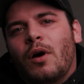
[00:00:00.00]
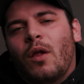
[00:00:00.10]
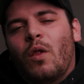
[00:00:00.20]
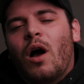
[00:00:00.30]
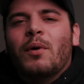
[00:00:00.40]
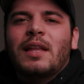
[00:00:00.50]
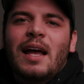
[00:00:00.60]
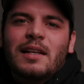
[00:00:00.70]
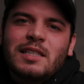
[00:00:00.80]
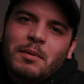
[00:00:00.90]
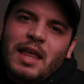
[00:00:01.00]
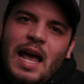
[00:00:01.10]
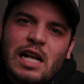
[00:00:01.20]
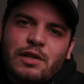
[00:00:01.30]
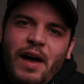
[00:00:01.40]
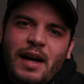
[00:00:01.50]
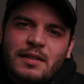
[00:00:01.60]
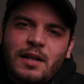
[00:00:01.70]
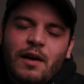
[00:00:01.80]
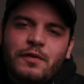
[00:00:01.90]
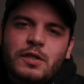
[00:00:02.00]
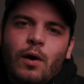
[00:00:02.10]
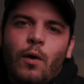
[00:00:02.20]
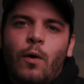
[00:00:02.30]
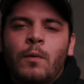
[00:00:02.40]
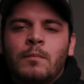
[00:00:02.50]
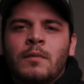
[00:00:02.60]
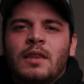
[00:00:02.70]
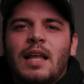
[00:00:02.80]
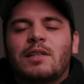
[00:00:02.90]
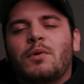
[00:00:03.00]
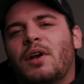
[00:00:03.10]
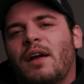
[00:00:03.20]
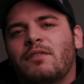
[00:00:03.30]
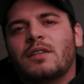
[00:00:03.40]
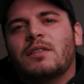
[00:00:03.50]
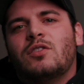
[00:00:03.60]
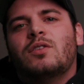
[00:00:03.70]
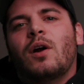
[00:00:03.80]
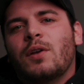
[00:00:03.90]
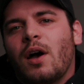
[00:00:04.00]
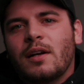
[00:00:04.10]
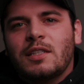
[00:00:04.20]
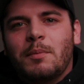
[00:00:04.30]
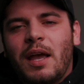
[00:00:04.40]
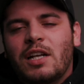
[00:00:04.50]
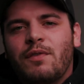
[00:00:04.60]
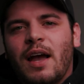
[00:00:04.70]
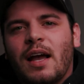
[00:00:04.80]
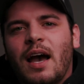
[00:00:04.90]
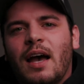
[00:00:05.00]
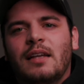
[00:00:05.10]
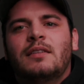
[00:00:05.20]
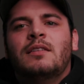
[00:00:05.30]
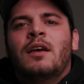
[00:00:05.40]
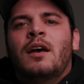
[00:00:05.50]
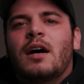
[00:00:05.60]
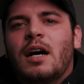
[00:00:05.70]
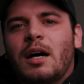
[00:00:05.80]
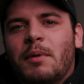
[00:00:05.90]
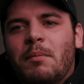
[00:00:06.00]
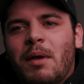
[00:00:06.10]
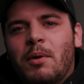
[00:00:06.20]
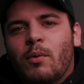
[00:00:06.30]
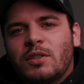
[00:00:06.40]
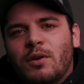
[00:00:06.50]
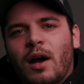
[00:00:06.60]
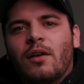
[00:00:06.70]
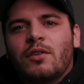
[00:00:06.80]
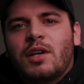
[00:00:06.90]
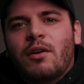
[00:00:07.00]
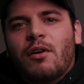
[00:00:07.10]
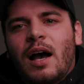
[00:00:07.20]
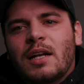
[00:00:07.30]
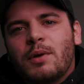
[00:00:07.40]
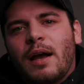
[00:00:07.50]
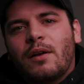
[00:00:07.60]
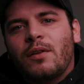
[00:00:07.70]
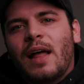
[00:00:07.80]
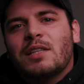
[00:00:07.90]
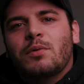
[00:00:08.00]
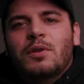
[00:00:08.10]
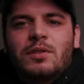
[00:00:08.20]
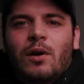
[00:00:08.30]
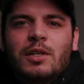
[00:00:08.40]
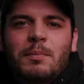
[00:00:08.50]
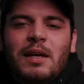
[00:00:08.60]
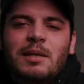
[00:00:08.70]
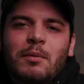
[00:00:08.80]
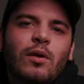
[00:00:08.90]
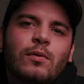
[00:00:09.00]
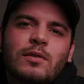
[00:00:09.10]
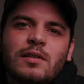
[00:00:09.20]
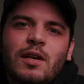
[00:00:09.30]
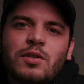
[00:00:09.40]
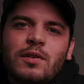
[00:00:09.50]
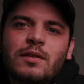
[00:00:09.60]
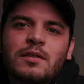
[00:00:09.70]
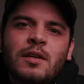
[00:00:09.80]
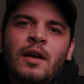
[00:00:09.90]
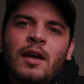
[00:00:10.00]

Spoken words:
along with that, some of the HVAC stuff. So that's where you're gonna have to start talking to some HVAC guys. And maybe once you hire the general contractor, that's where you start to make some of those decisions,